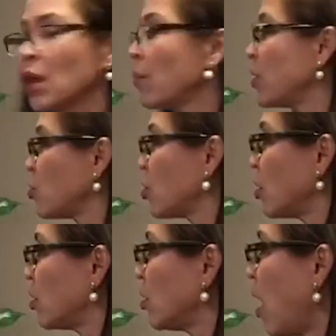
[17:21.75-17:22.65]
but there's a
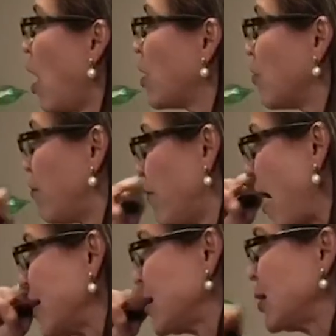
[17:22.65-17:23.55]
lot of
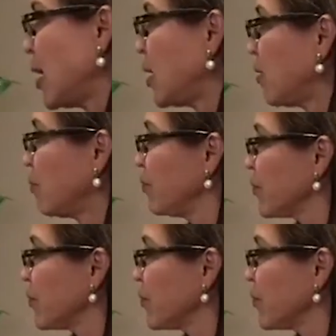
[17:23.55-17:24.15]
fascinating,